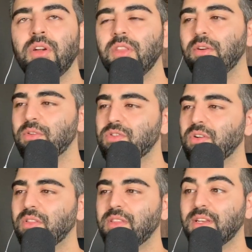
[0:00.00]
certain
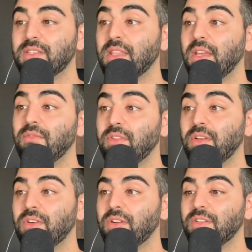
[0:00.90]
things that they really
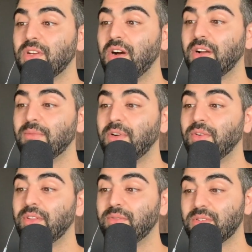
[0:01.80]
couldn't talk about, and there
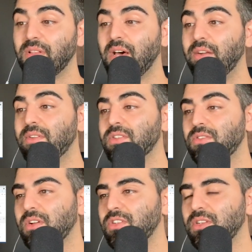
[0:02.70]
was a lot of
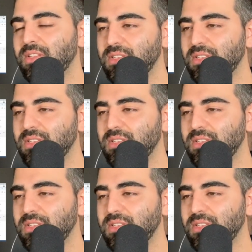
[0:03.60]
restrictions.